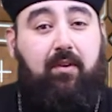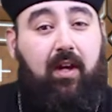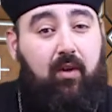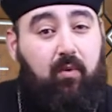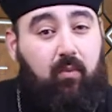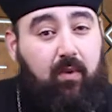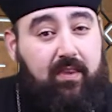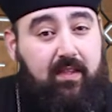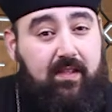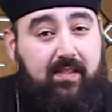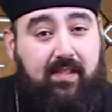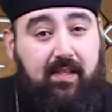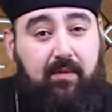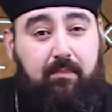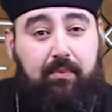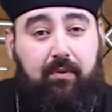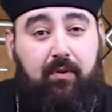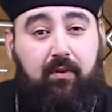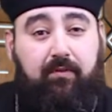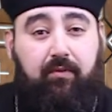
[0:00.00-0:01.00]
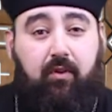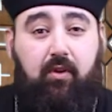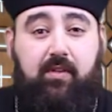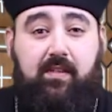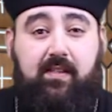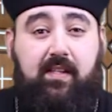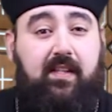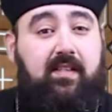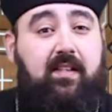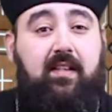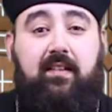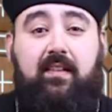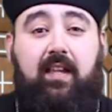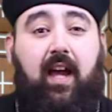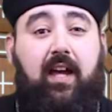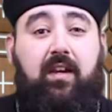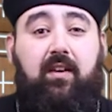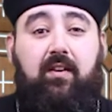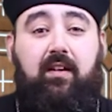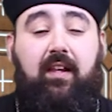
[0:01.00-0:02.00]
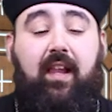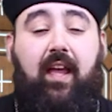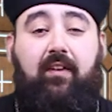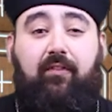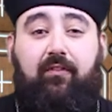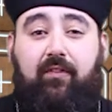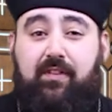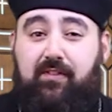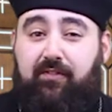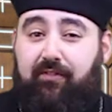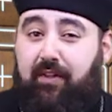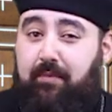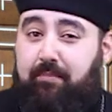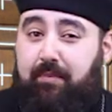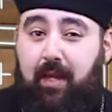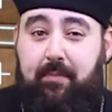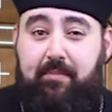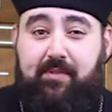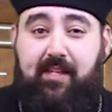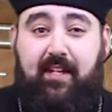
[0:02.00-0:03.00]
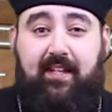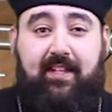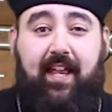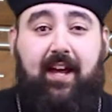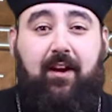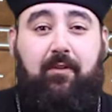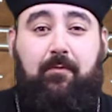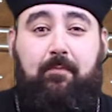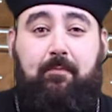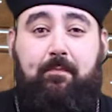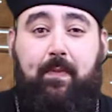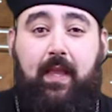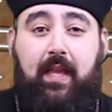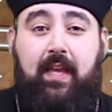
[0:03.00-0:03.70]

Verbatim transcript: and with a simple verse, his entire life is flipped upside down.